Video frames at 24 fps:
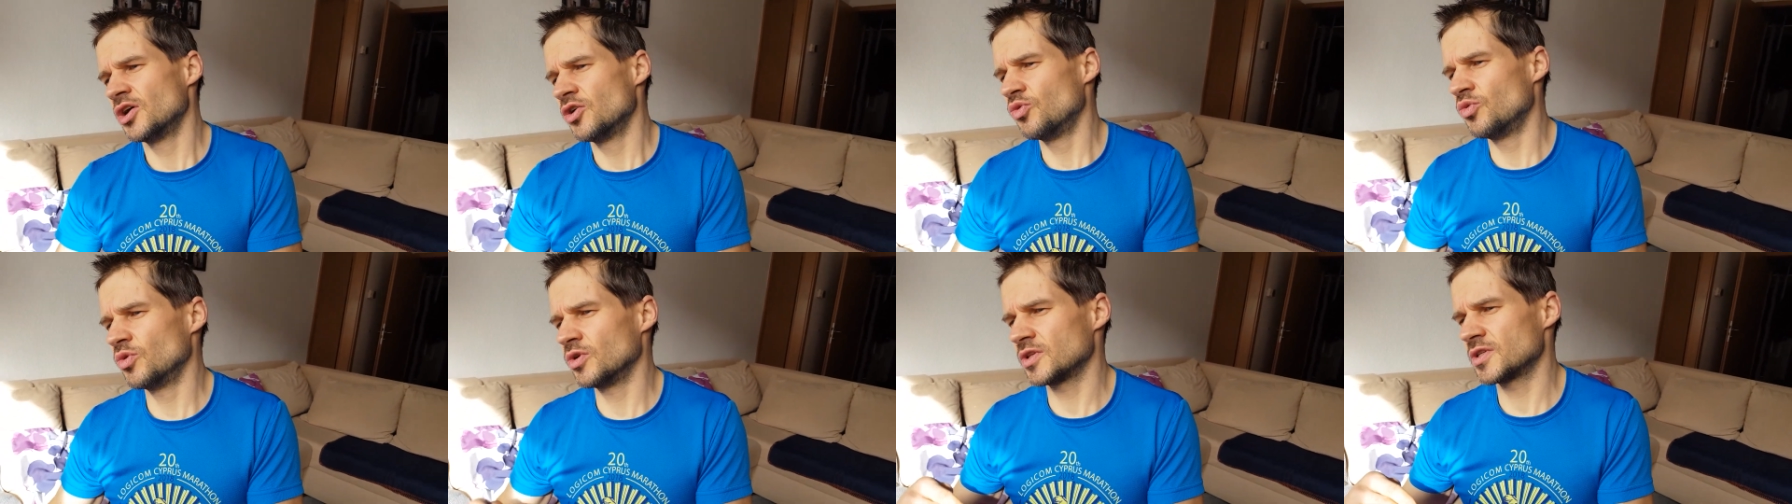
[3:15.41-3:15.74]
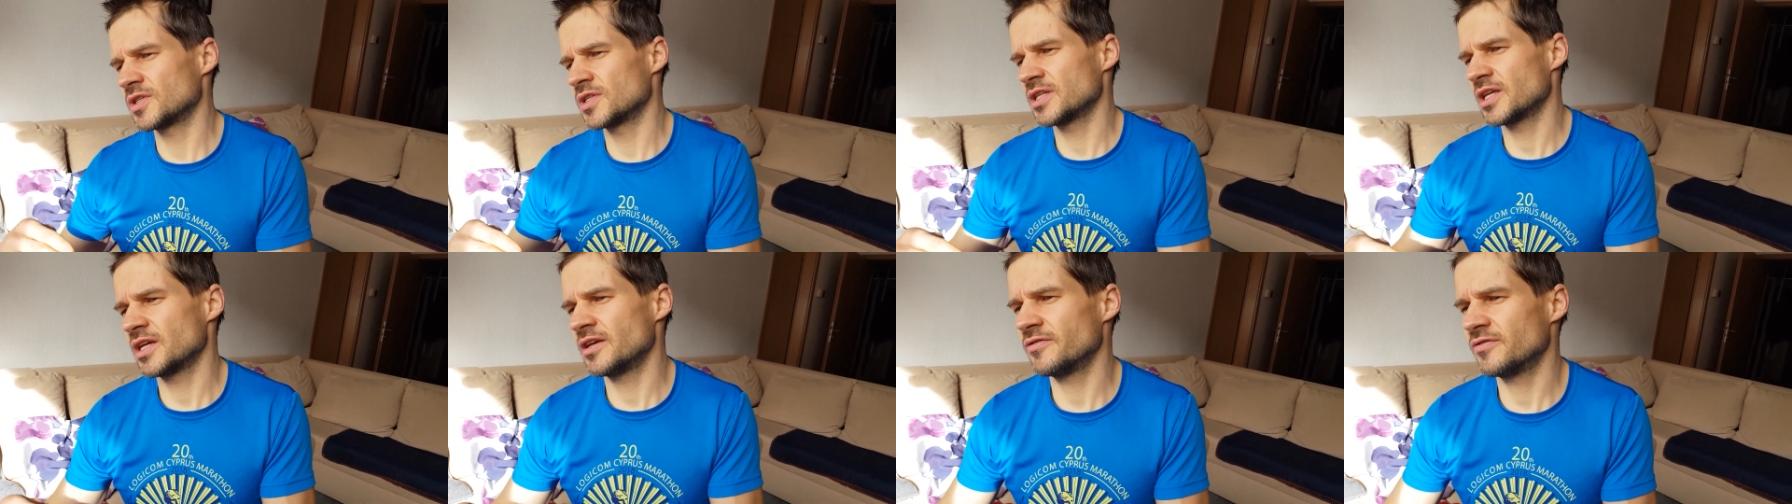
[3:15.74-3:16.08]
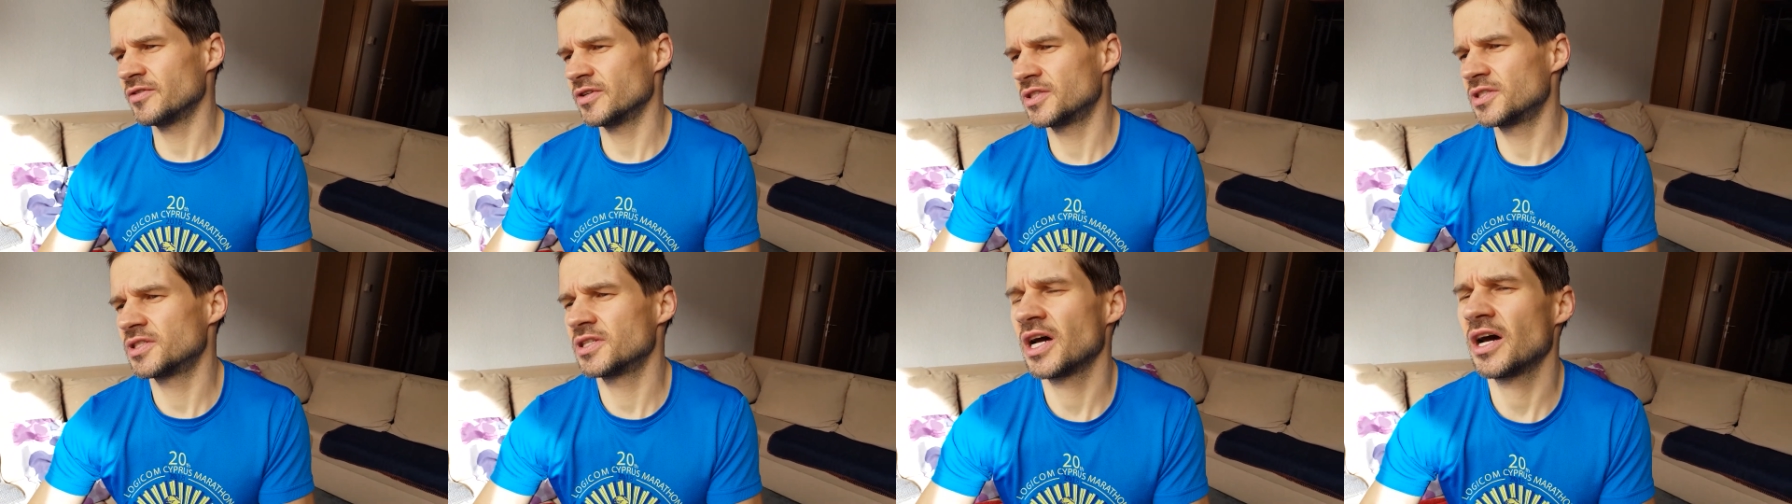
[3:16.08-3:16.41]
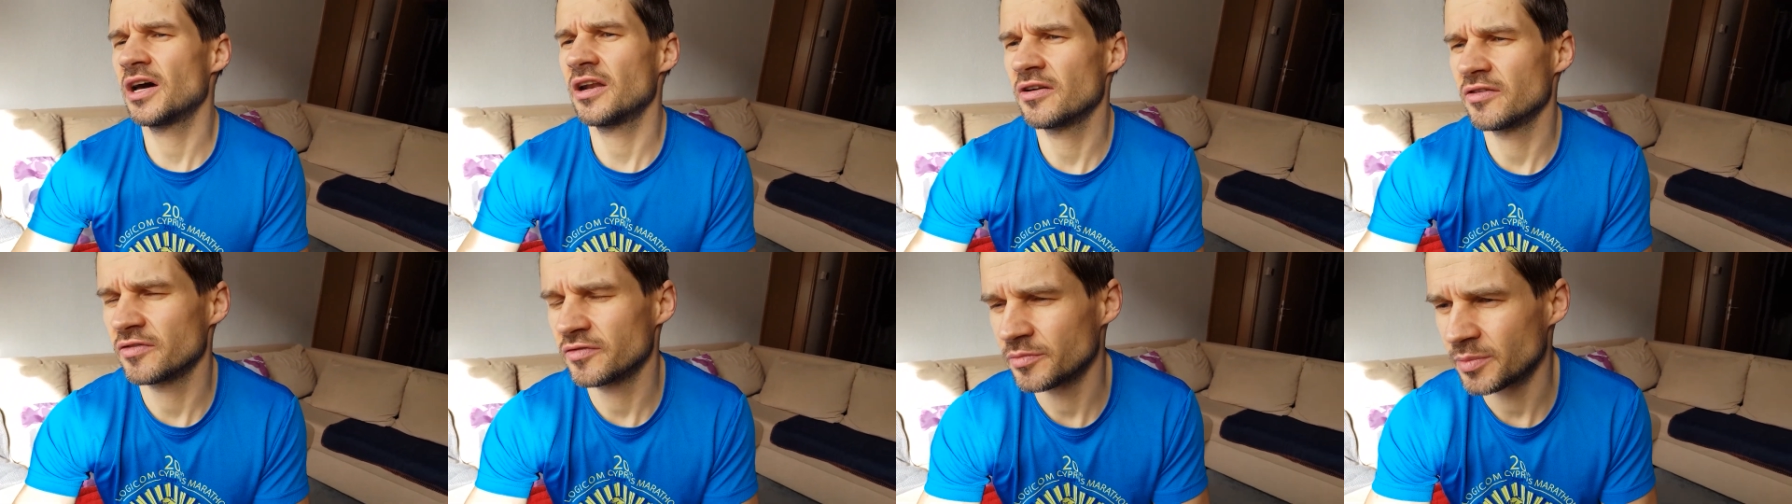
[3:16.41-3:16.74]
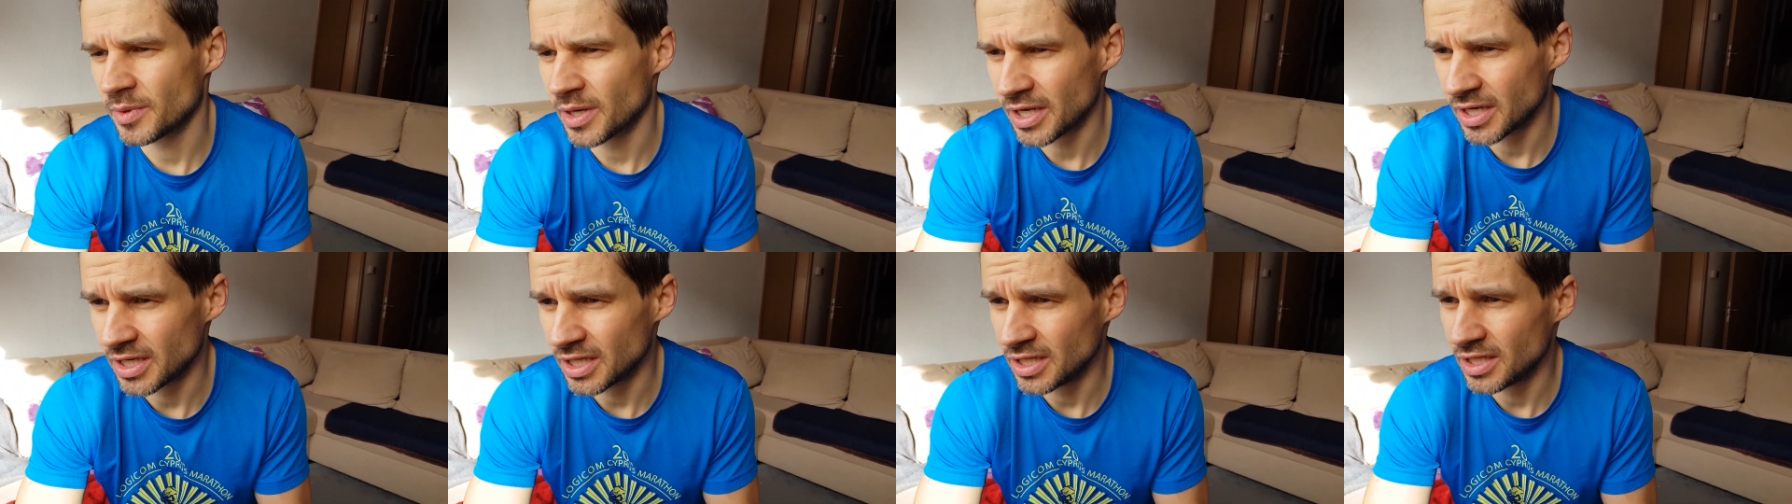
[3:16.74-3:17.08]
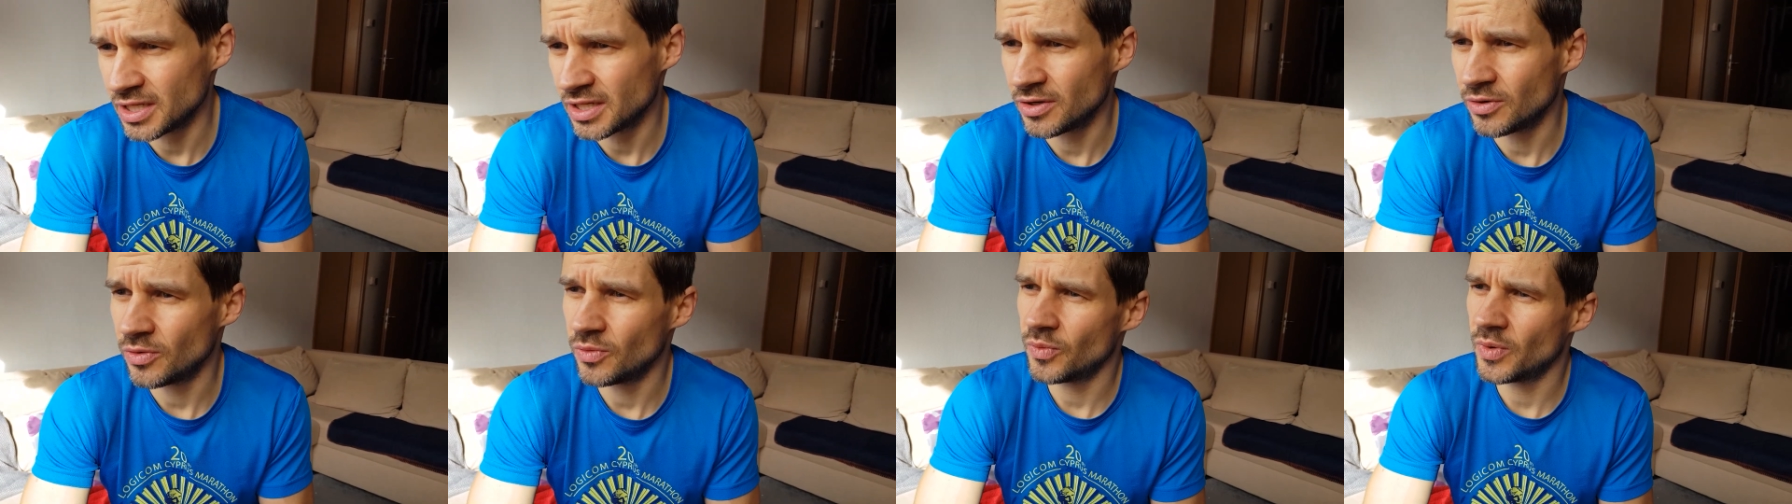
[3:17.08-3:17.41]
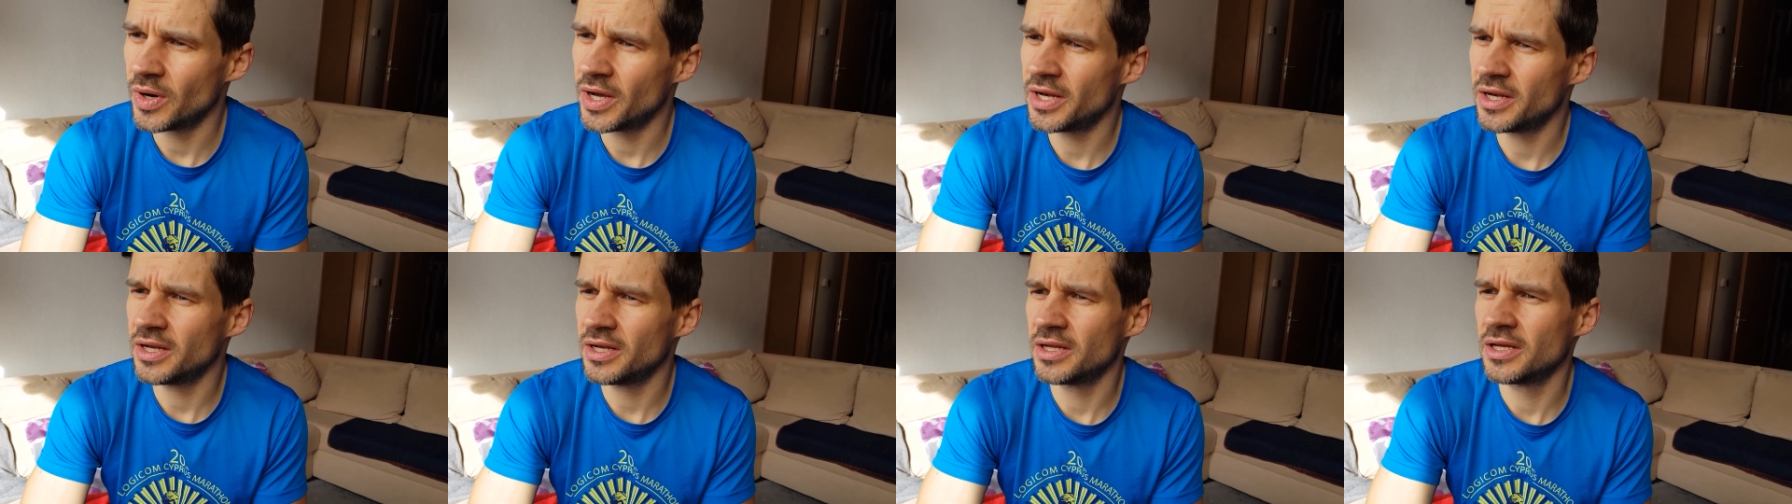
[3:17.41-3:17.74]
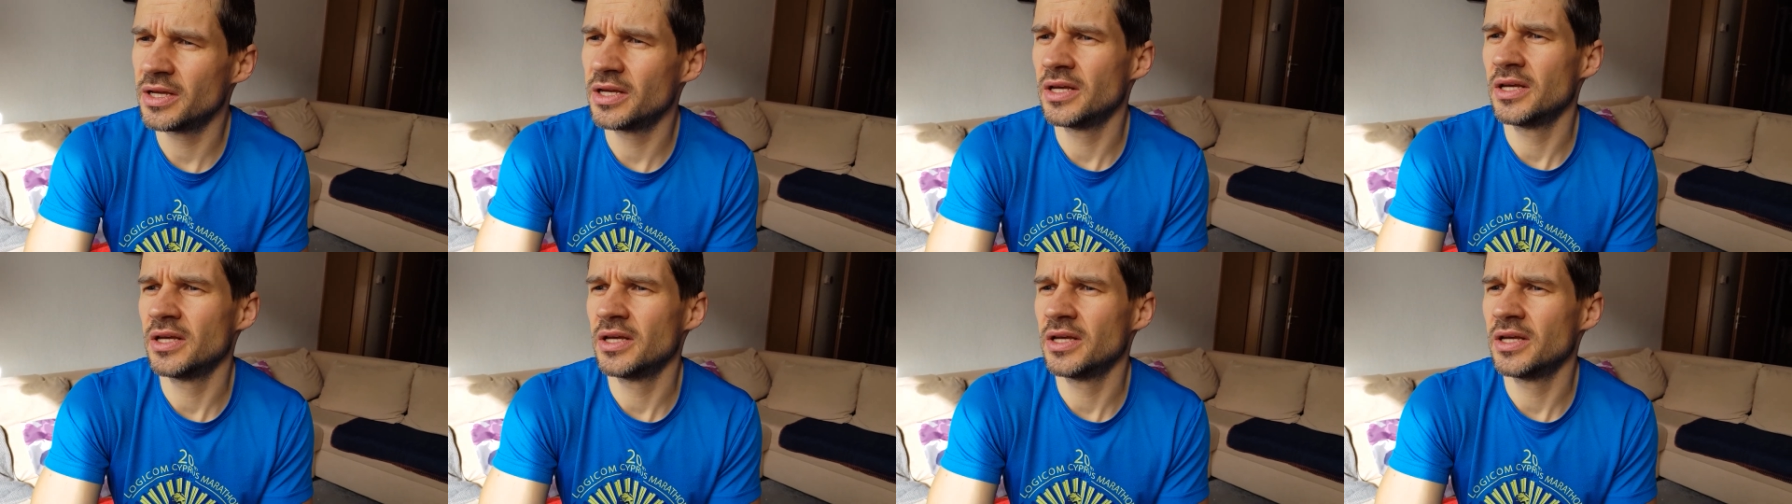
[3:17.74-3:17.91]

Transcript: will save a ton of money when